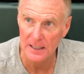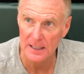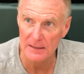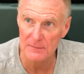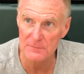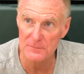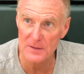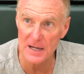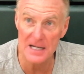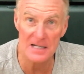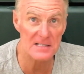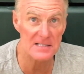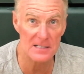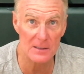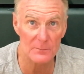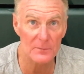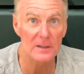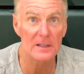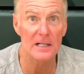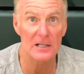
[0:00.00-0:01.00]
Find
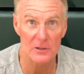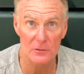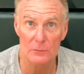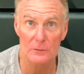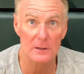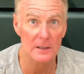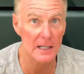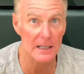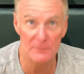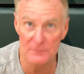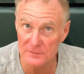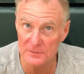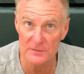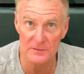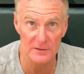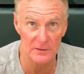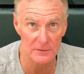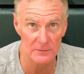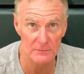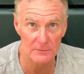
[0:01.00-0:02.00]
something that you love to
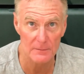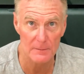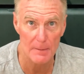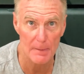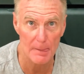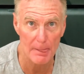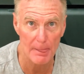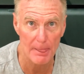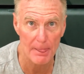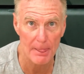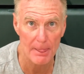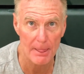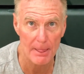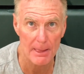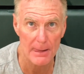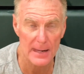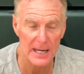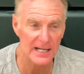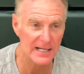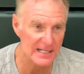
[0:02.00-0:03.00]
do
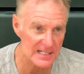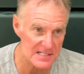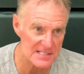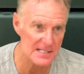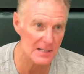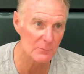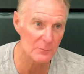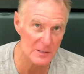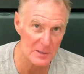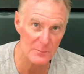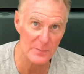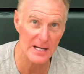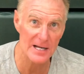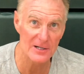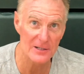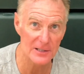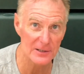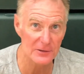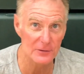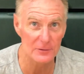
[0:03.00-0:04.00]
and get someone to pay
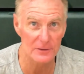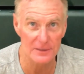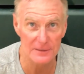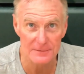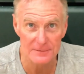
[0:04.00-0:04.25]
you to do it.